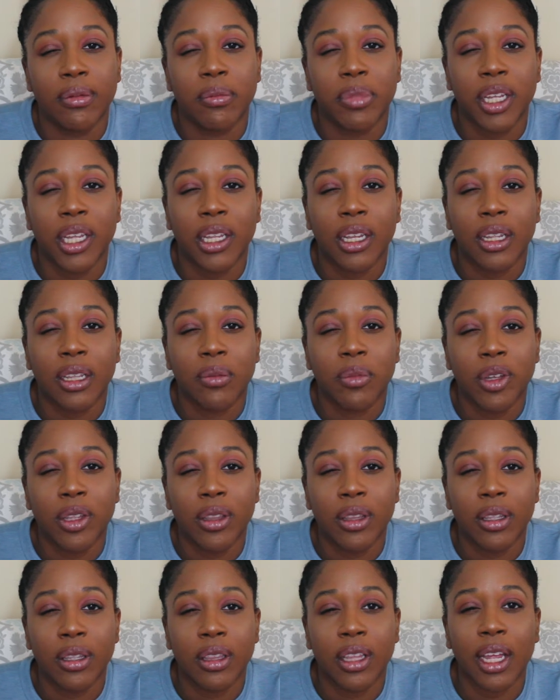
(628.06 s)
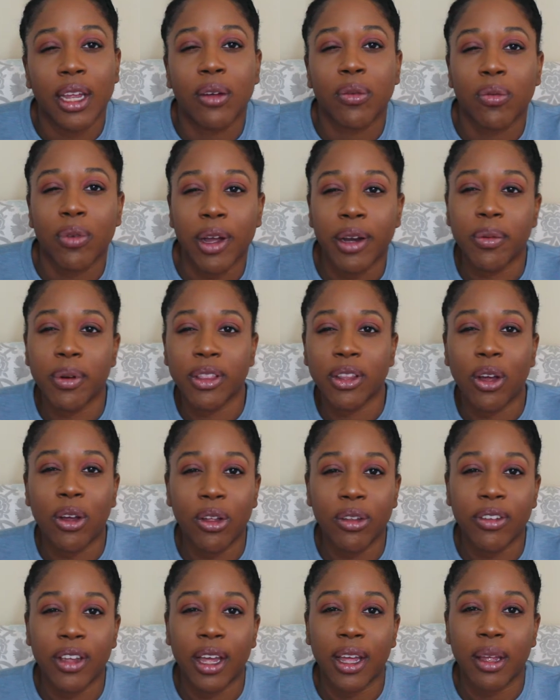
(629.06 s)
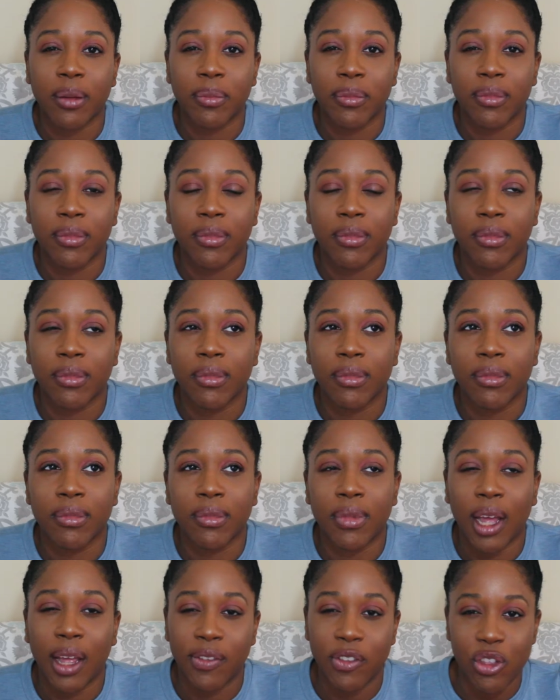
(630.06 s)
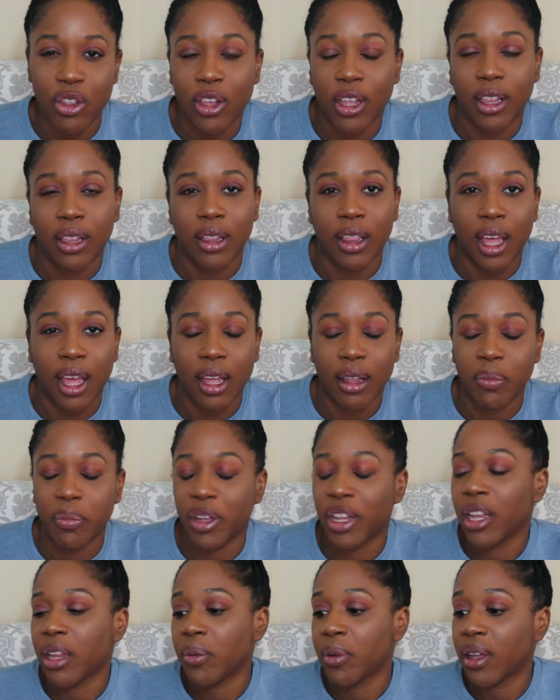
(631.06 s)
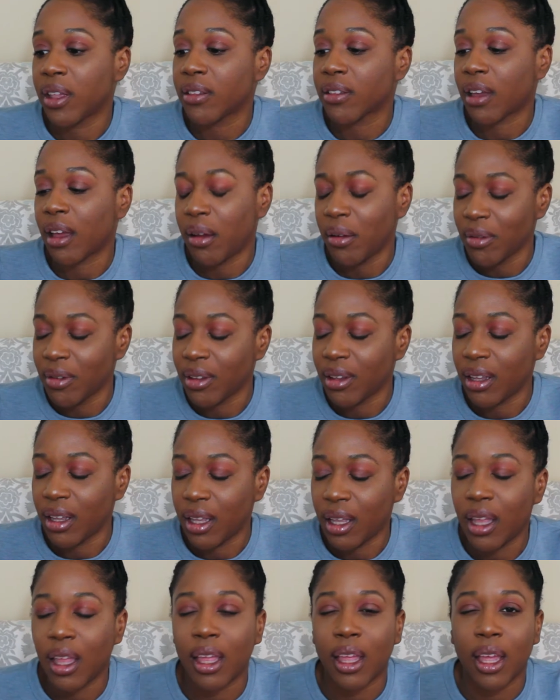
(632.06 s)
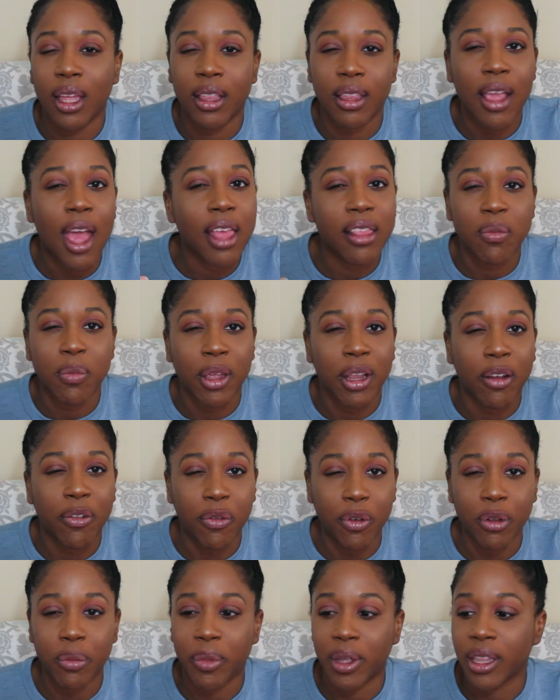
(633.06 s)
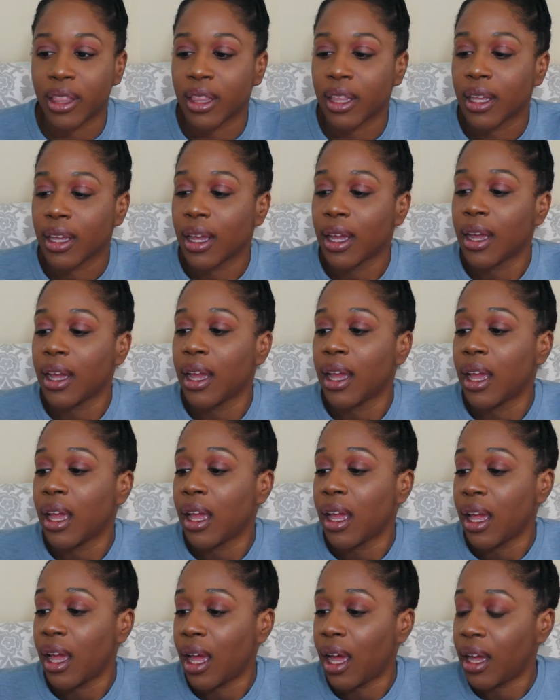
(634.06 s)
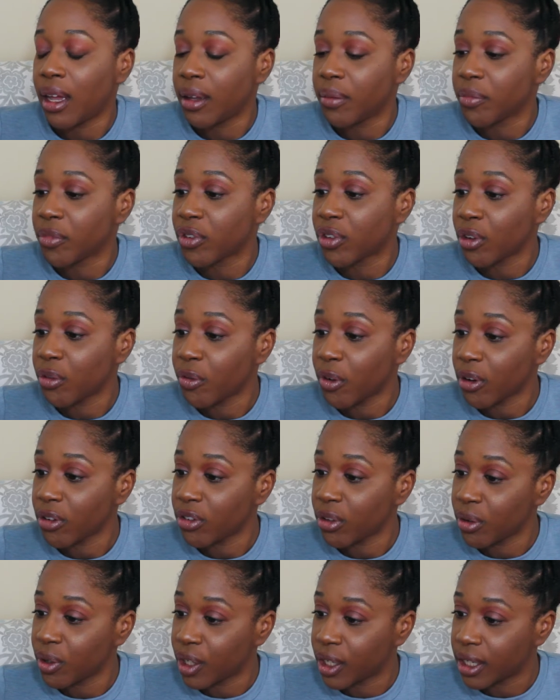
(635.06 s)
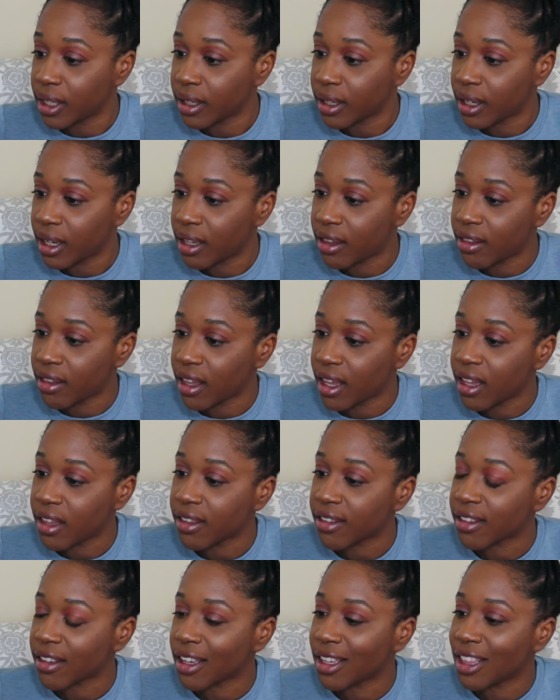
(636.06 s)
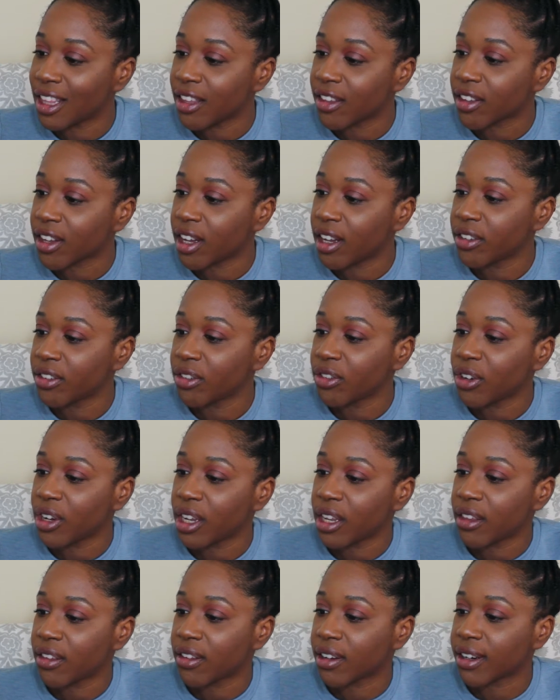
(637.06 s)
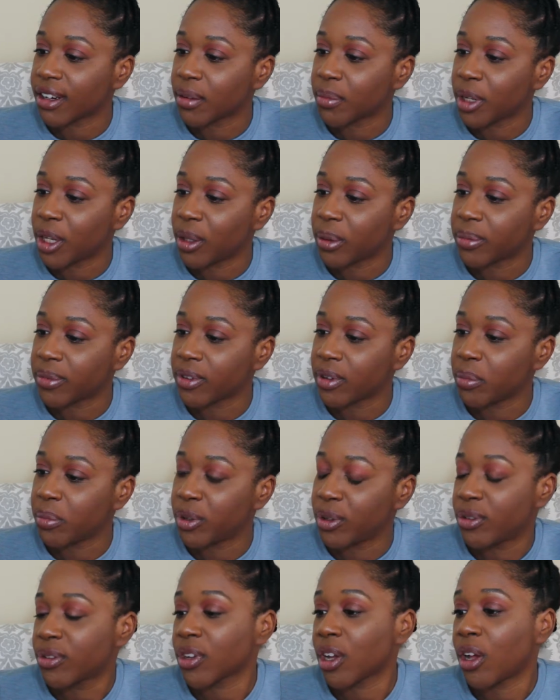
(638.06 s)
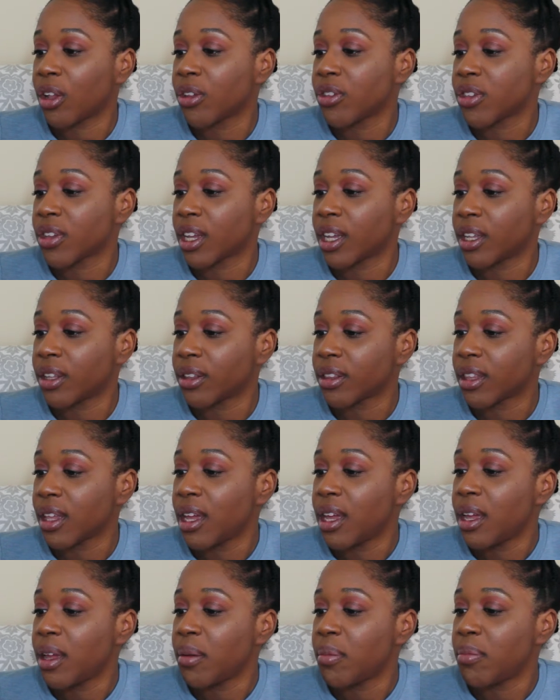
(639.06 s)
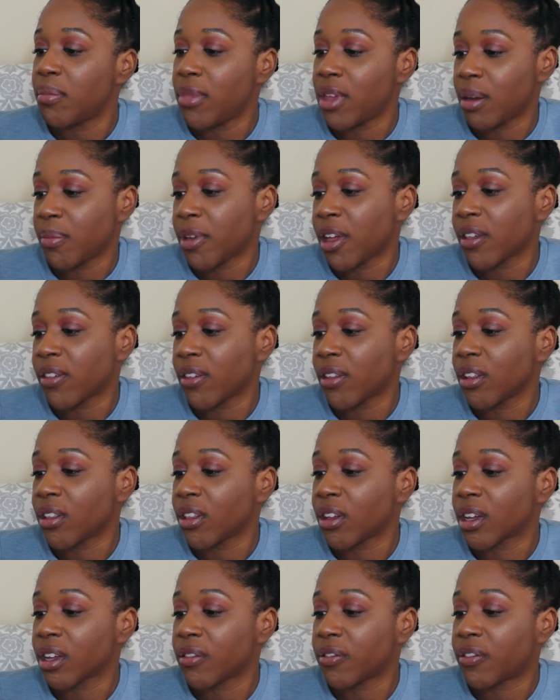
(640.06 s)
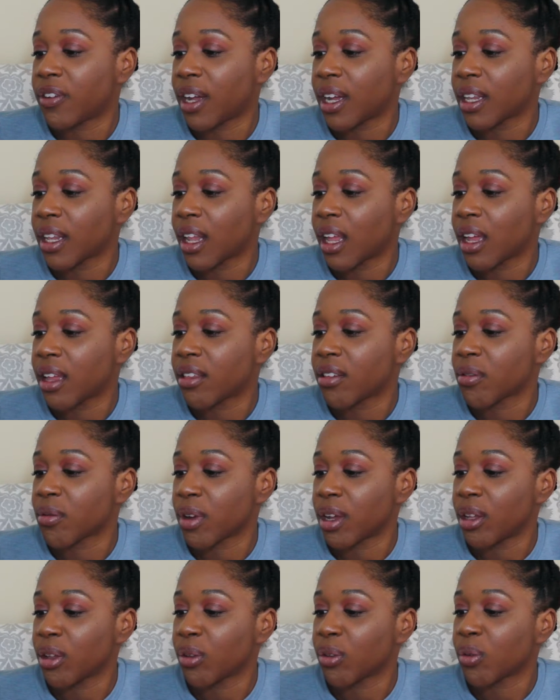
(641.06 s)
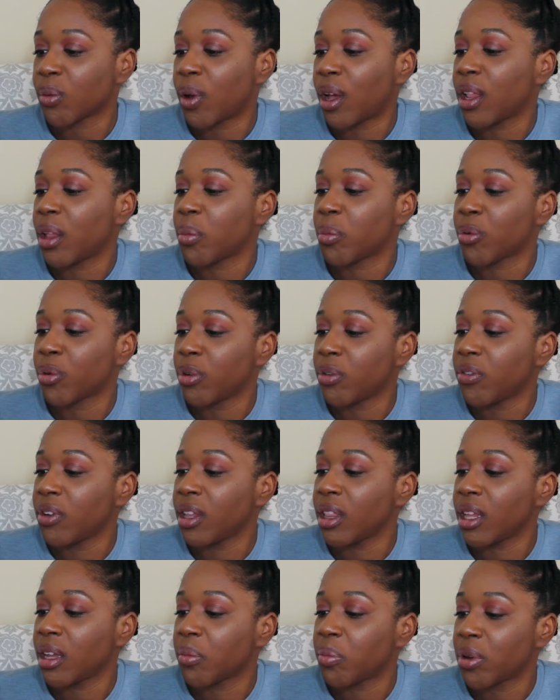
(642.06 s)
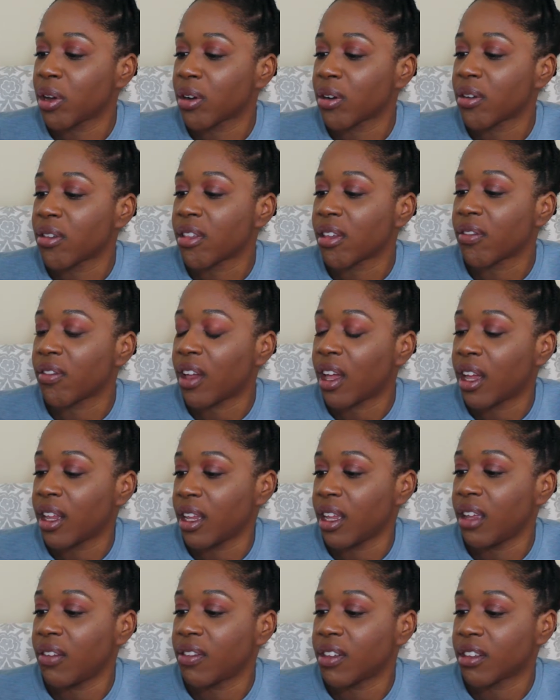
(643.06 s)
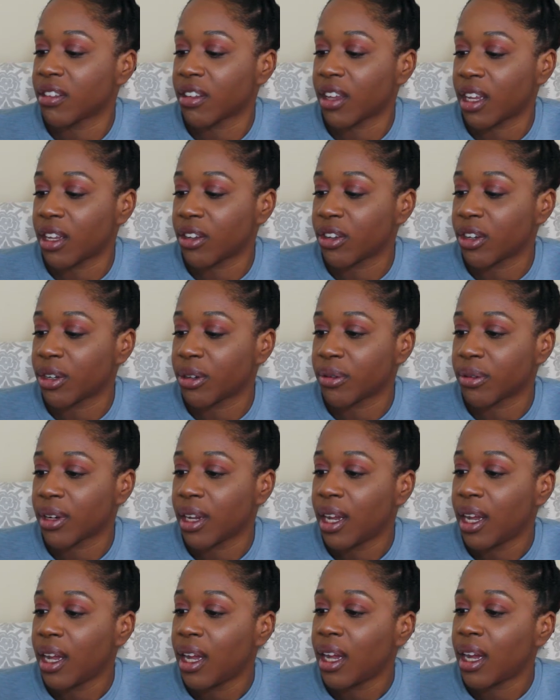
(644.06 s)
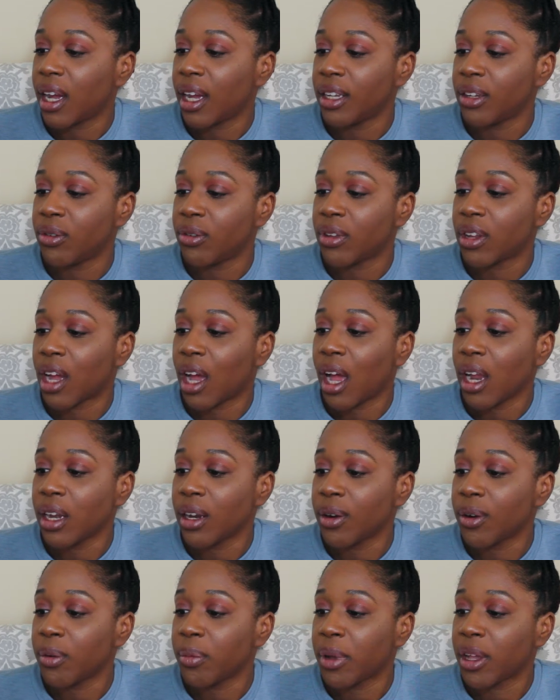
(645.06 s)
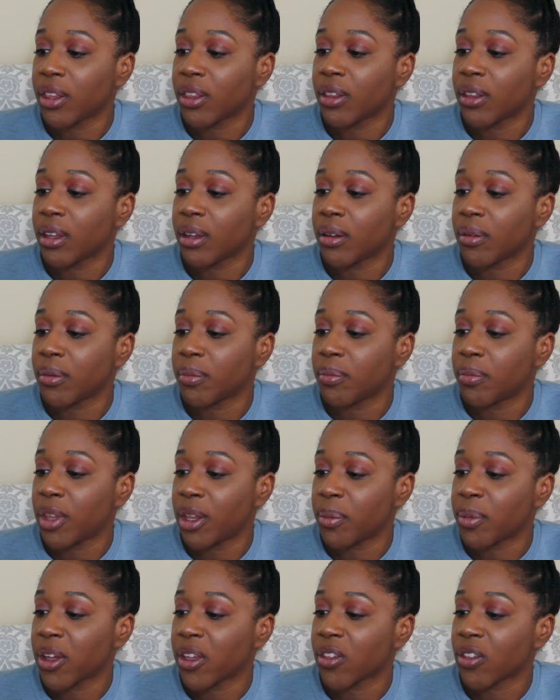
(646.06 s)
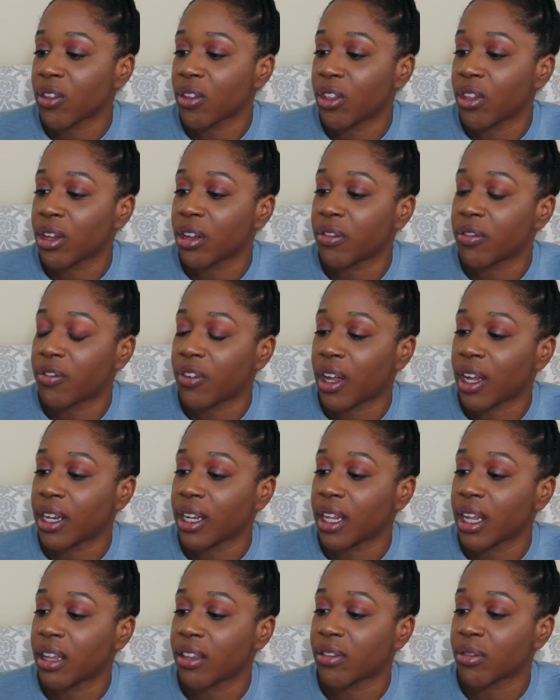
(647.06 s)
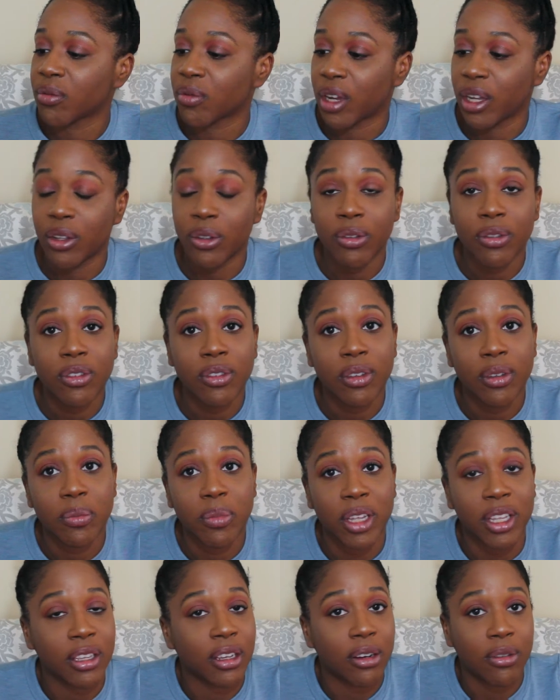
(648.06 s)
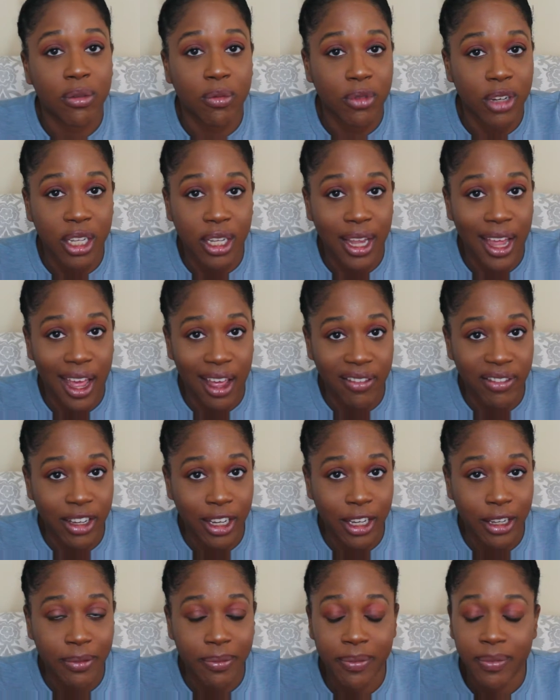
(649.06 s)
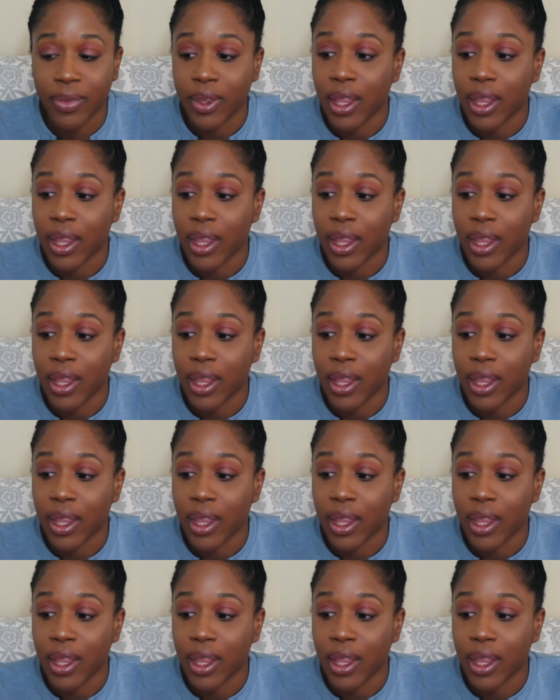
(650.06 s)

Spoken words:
beginning of the month, like right around the haul time. I had to check that. But anyways, it hasn't been a full month. So far so good. It says this concentrated serum helps to boost collagen health, minimizing the look of fine lines and wrinkles while improving the appearance of uneven skin tone. I do not know about the minimizing the look of fine lines and wrinkles because I don't really have any,